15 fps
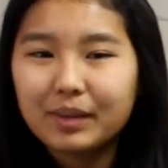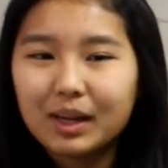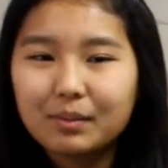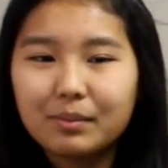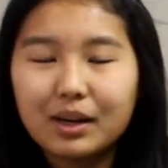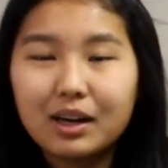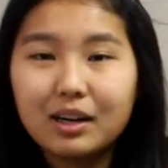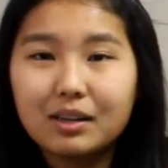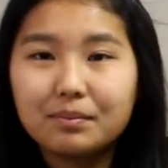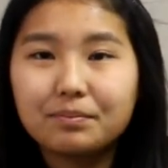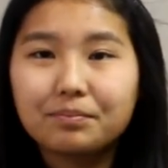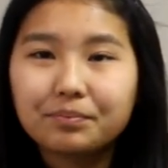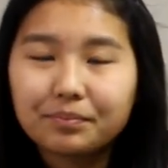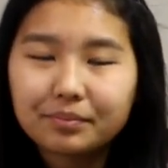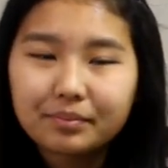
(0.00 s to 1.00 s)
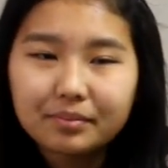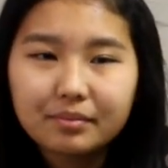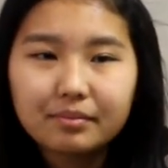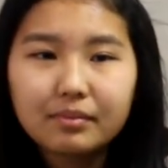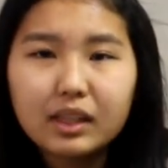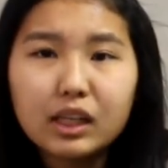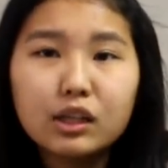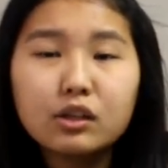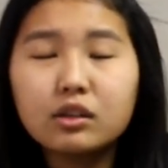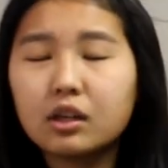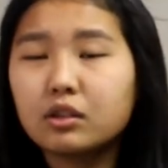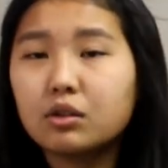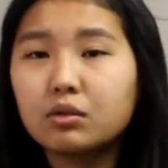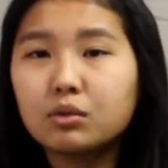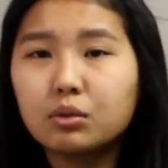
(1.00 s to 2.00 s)
But there's
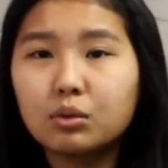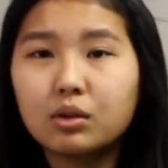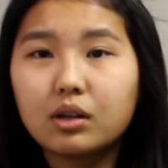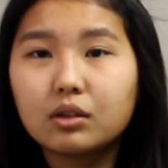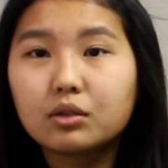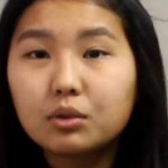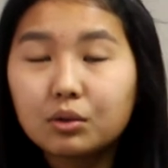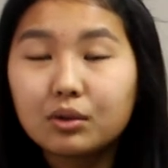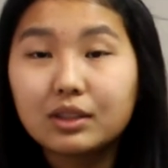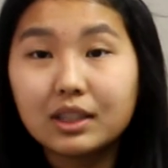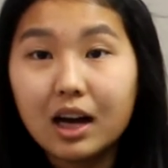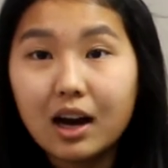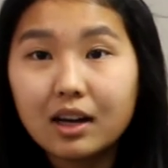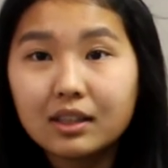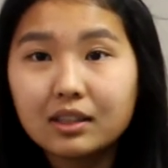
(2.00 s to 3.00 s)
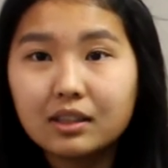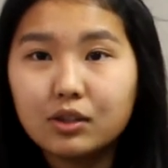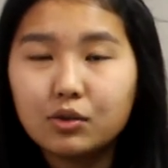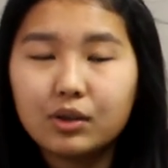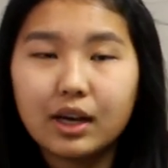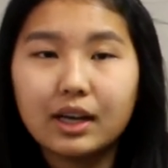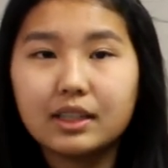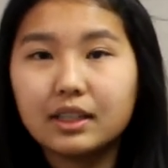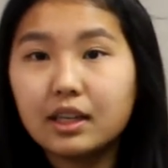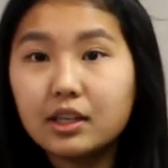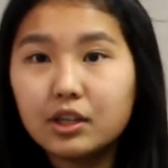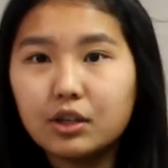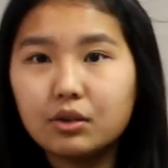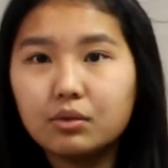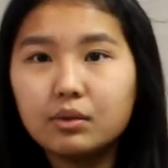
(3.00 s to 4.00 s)
also Google Docs you guys can
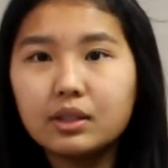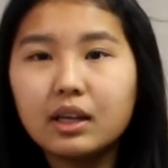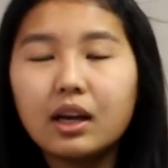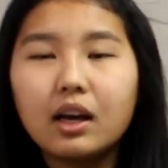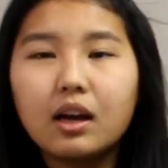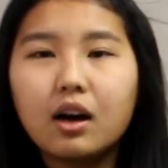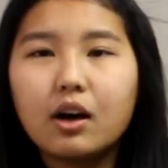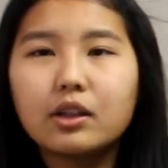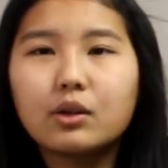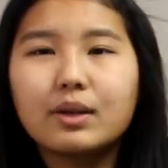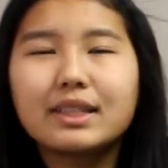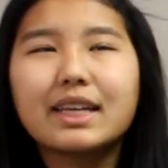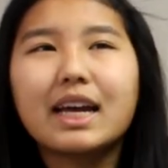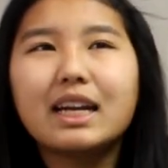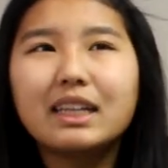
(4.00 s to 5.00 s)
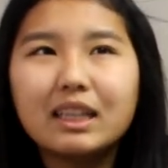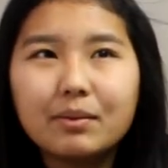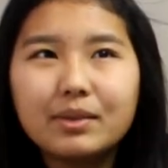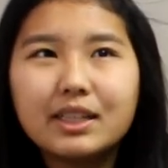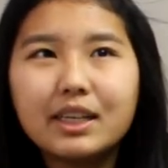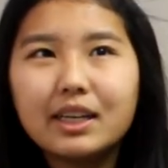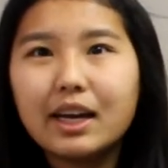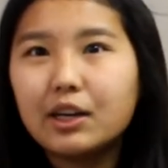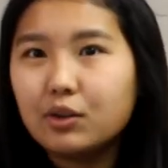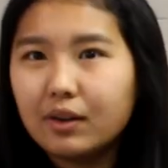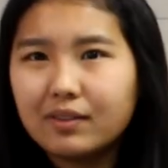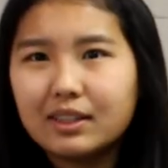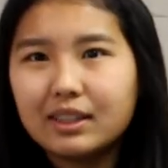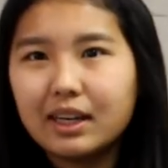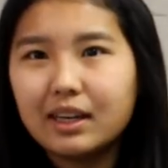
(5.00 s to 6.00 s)
use, although it's kind of limited, I do have
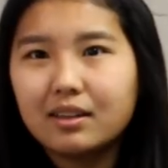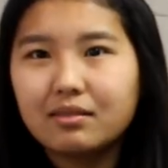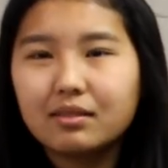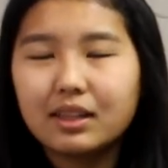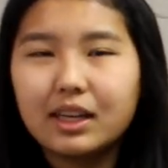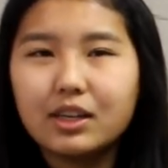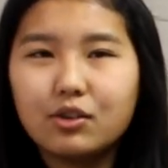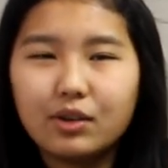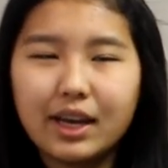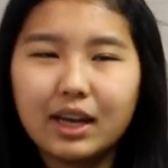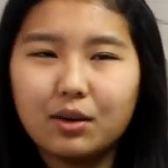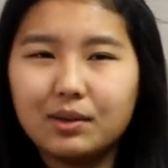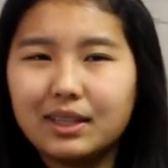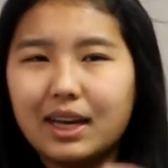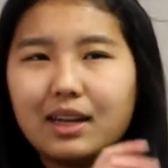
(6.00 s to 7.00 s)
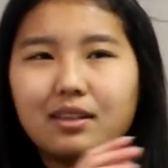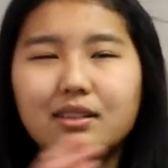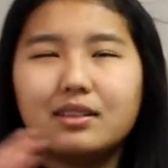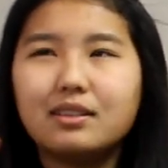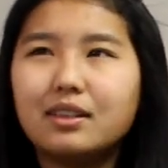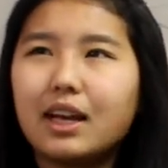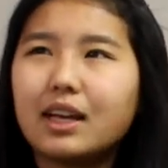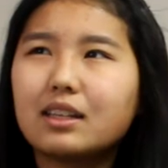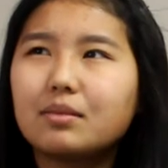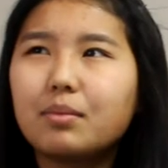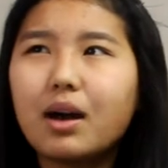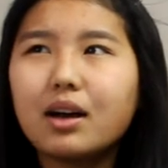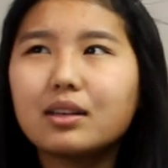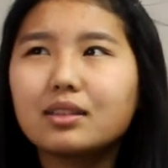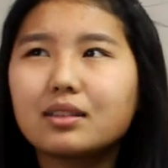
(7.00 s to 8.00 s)
to say. Like, you can't always add text
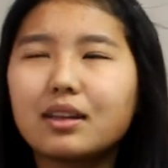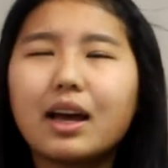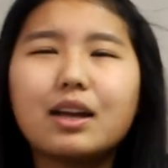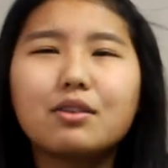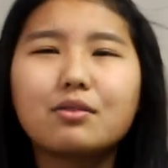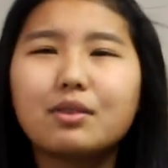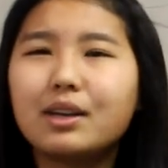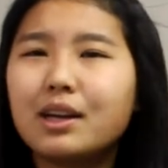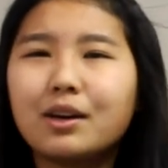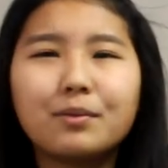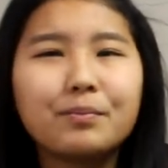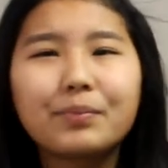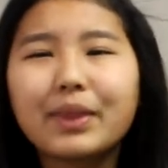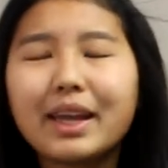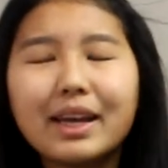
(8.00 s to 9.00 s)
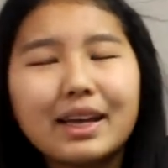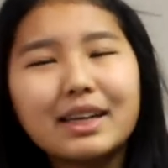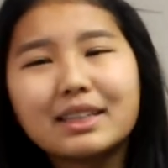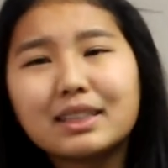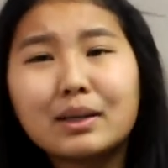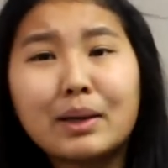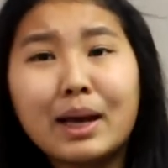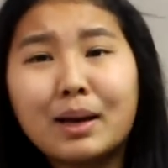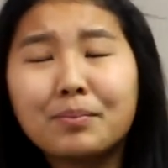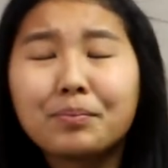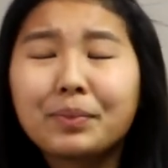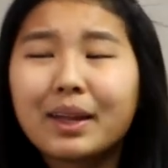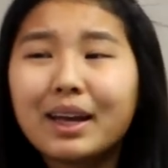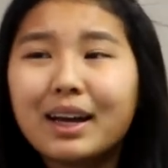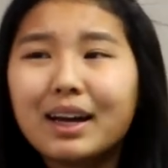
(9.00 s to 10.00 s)
box. I don't know. So yeah.
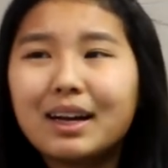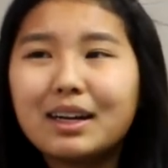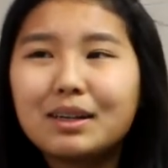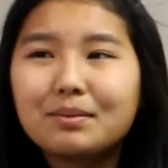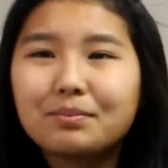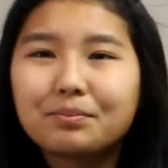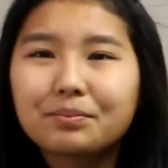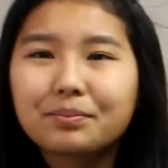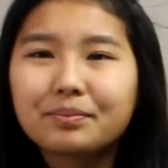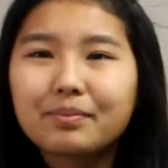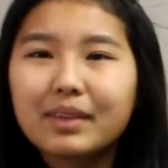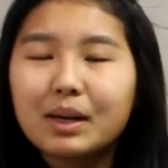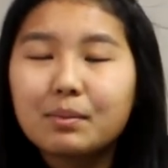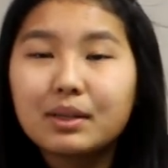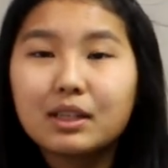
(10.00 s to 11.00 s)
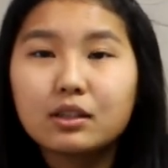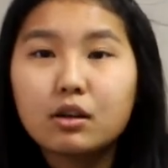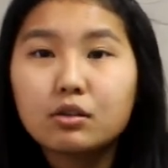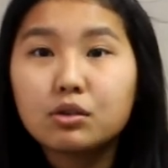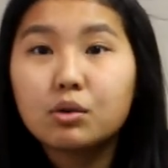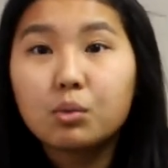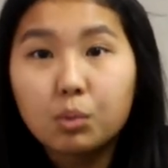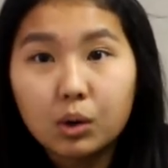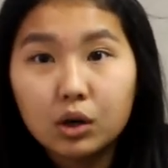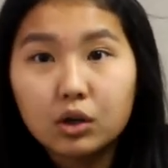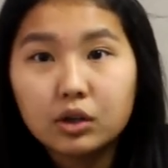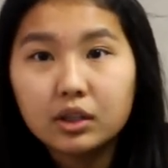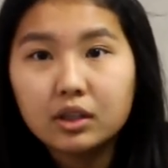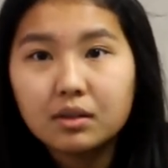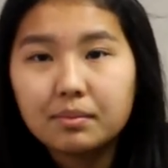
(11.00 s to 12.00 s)
But there's also
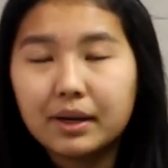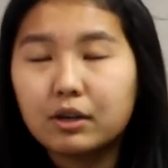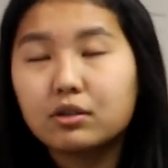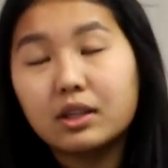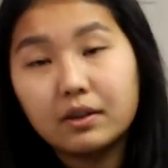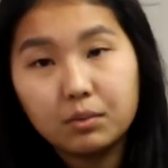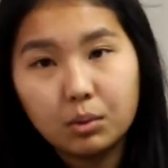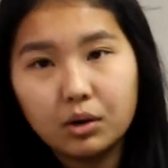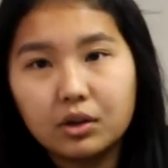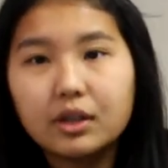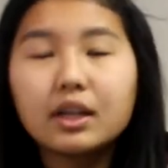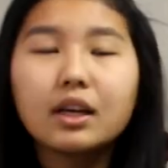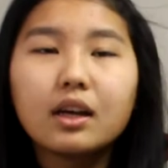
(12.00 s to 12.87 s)
Word, Microsoft Word.